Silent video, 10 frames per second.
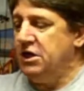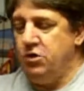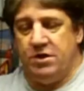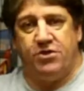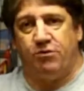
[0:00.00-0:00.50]

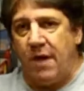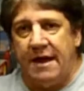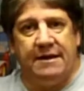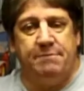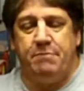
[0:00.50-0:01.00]
You can
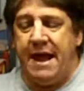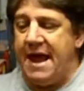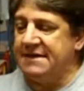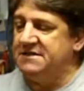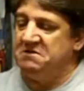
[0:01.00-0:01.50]
throttle it
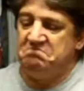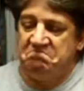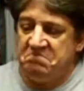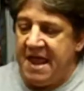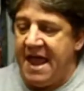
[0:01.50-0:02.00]
back to
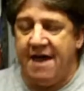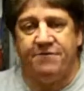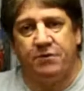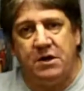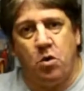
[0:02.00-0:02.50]

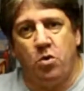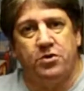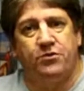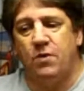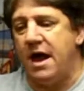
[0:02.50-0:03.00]
half,
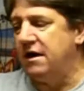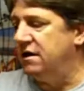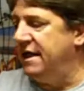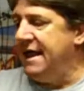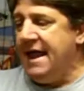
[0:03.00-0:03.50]
3/4
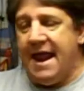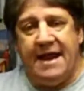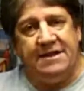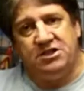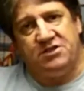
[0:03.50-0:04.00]
throttle,
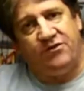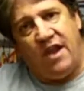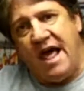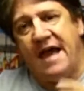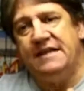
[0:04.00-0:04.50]
and it just
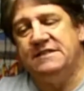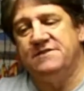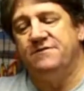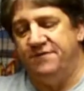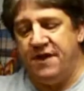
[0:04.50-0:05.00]

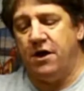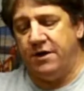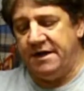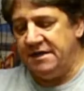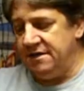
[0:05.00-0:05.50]
flies
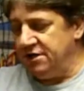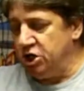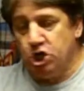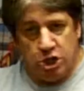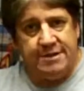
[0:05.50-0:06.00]
very
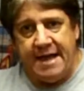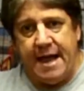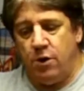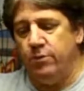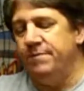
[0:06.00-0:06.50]
good
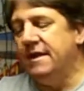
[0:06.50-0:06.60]
now.